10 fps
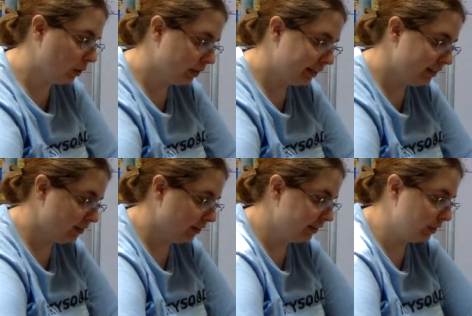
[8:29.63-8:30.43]
we're going to get
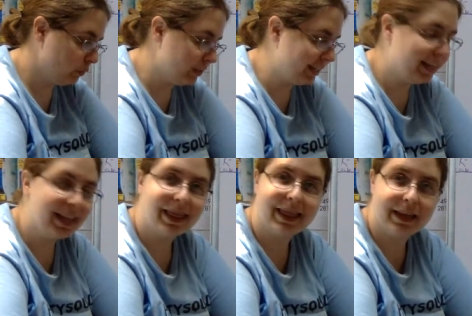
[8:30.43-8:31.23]
started using
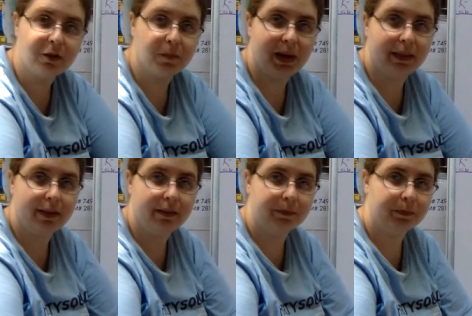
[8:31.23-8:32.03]
this method.
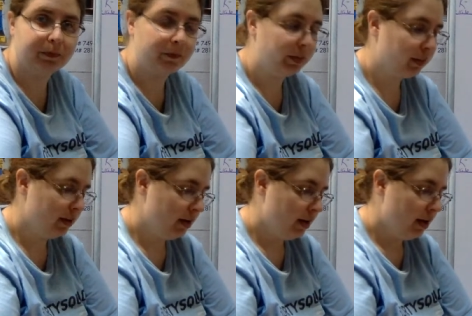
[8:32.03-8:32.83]

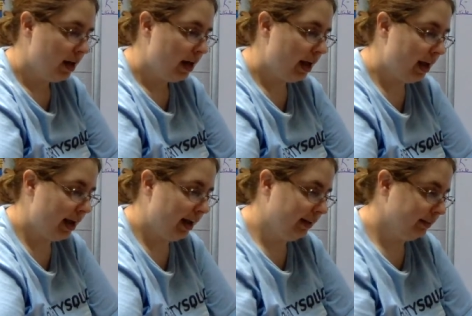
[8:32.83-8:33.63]

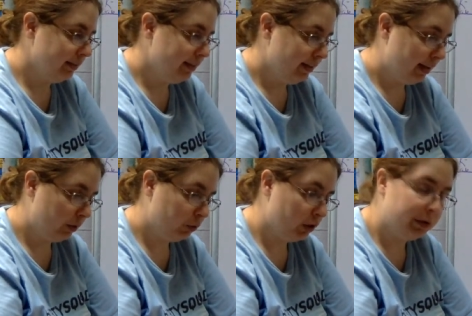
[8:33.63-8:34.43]
And I'll
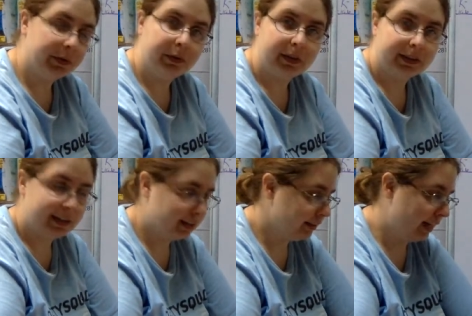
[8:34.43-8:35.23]
show you
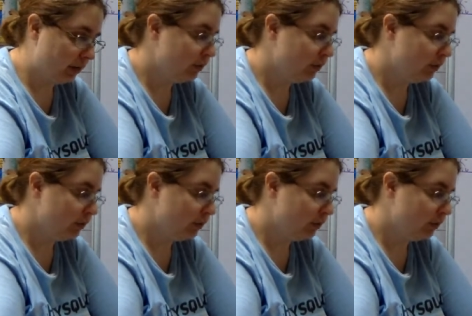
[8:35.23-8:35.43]
exactly how to